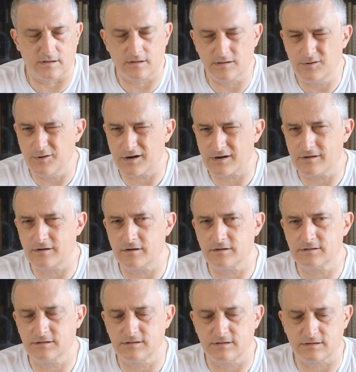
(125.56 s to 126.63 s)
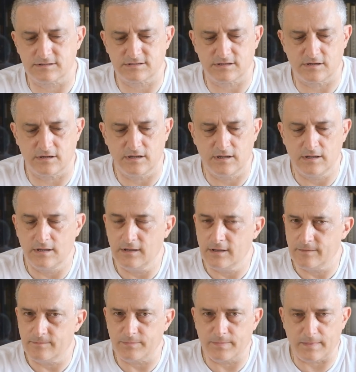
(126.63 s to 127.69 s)
QR code there's
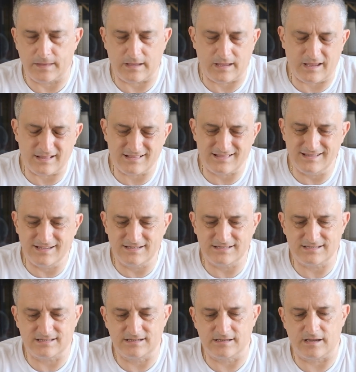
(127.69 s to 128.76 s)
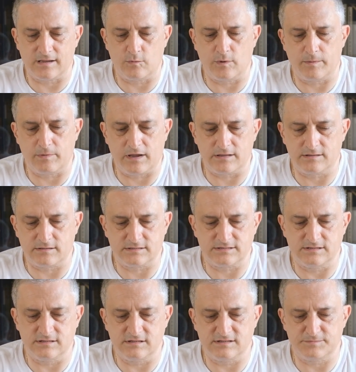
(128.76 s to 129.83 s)
at least a web address
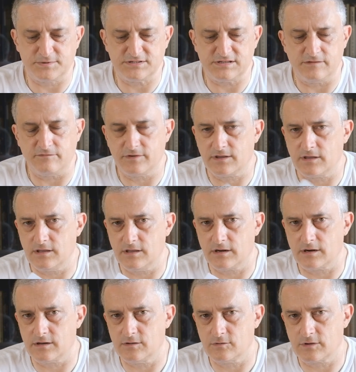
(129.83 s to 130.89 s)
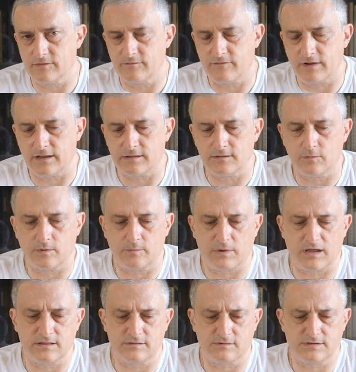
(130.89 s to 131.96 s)
that is specific. Here you can find the web
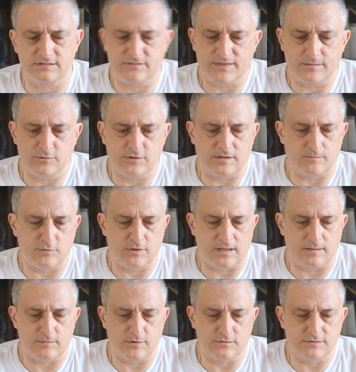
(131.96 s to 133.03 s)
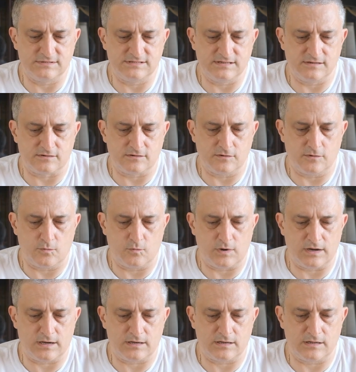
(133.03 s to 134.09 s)
address
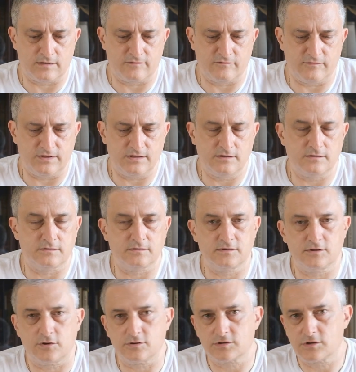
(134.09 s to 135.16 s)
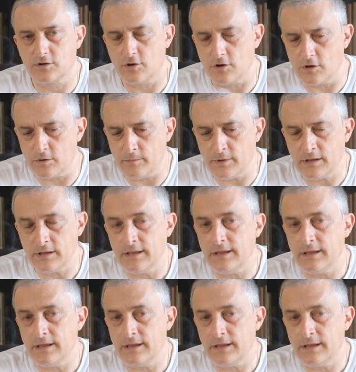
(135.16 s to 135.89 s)
www.01video.com,